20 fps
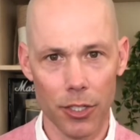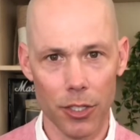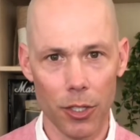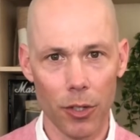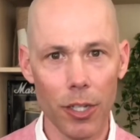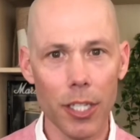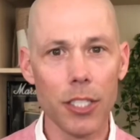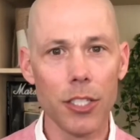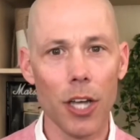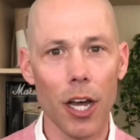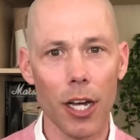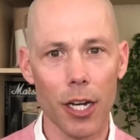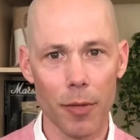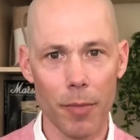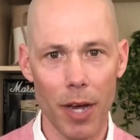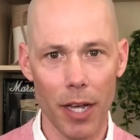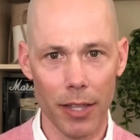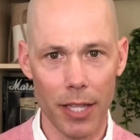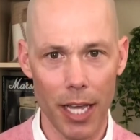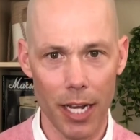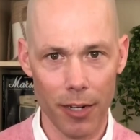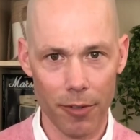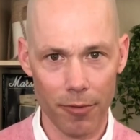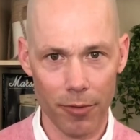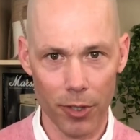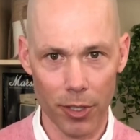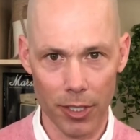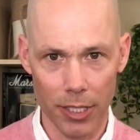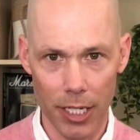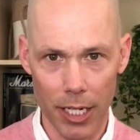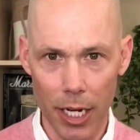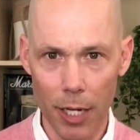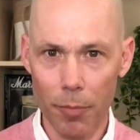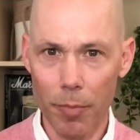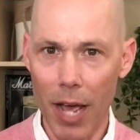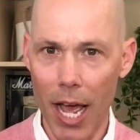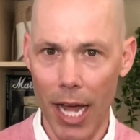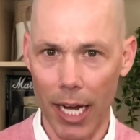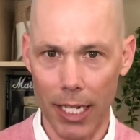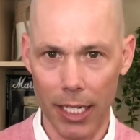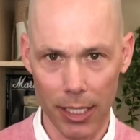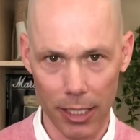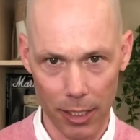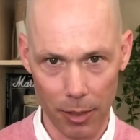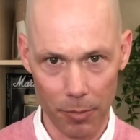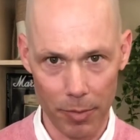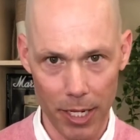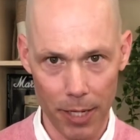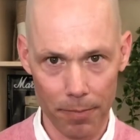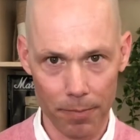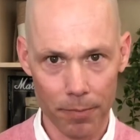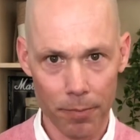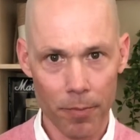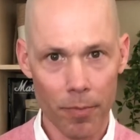So let's talk about that at first and unpack it a little bit.